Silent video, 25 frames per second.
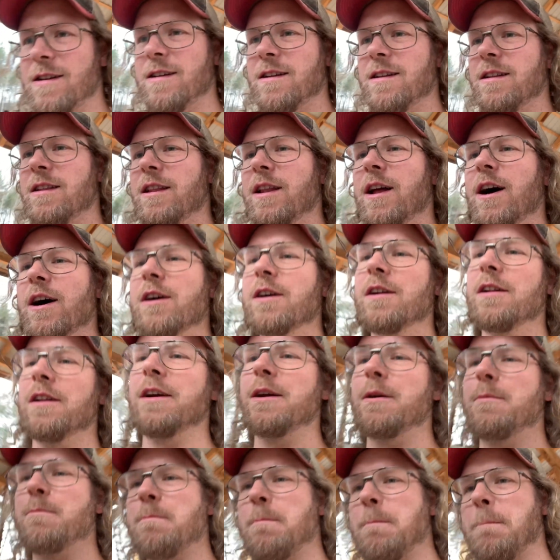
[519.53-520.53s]

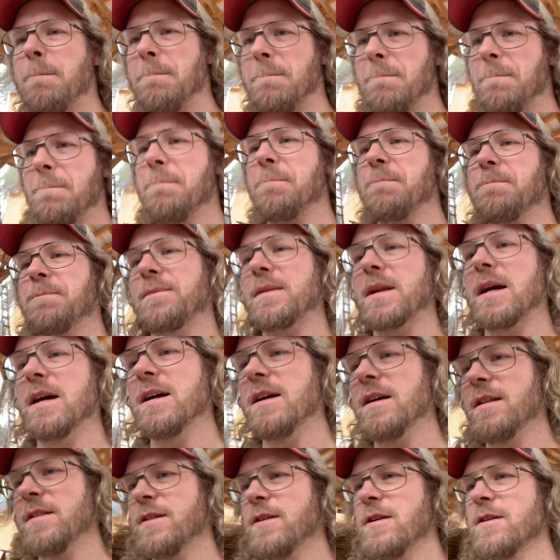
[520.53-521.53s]
Luckily,
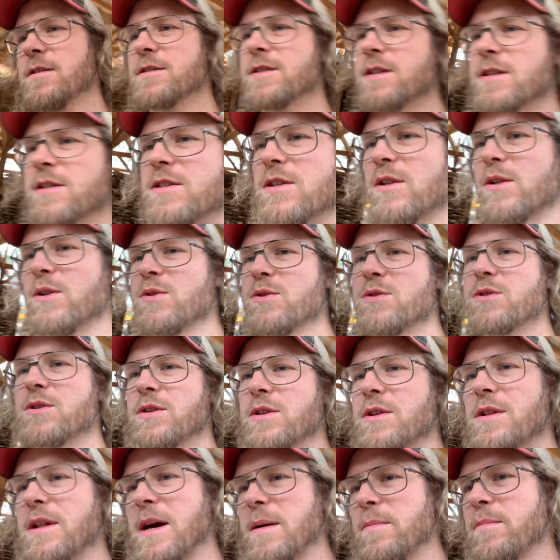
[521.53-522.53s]
there's a solution
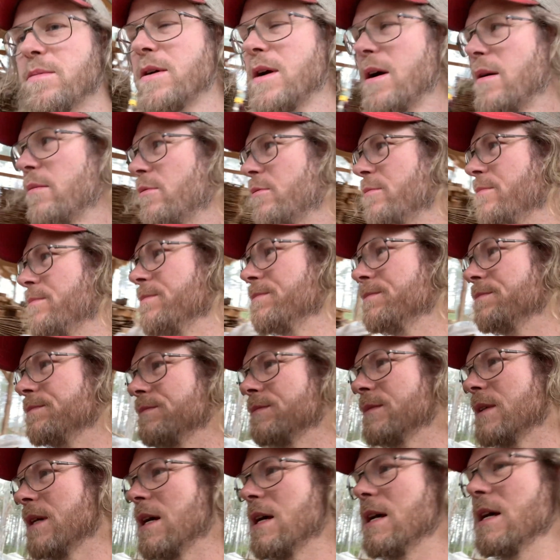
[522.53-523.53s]
to that problem.
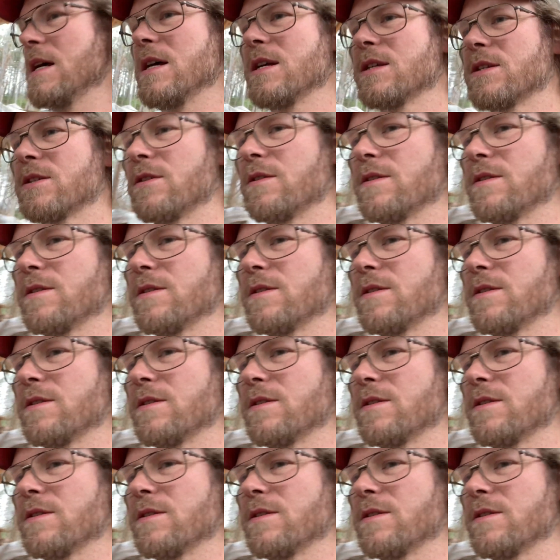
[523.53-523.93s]
So